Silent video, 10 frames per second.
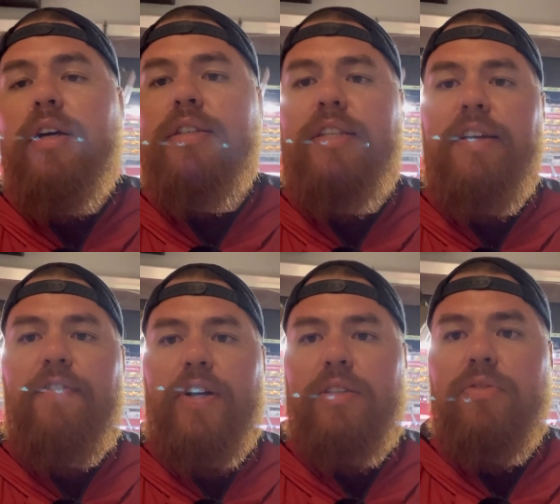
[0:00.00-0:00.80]

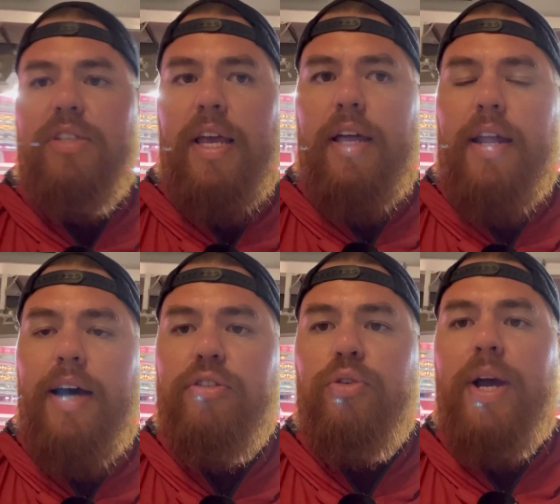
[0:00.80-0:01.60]
defensive
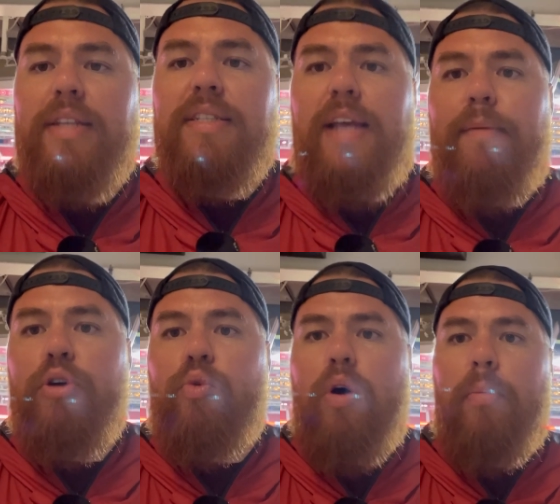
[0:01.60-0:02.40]
standouts. You had
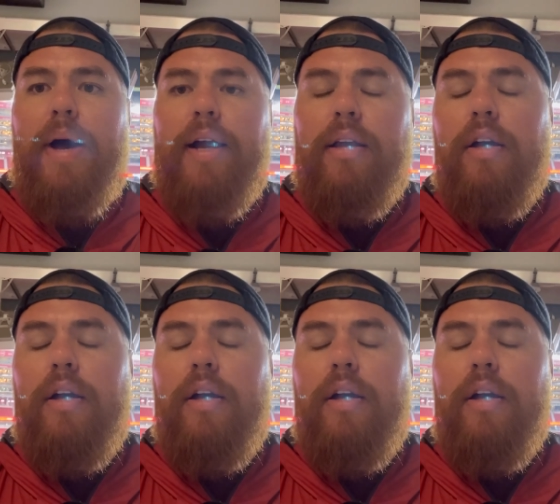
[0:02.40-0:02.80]
Samuel Womack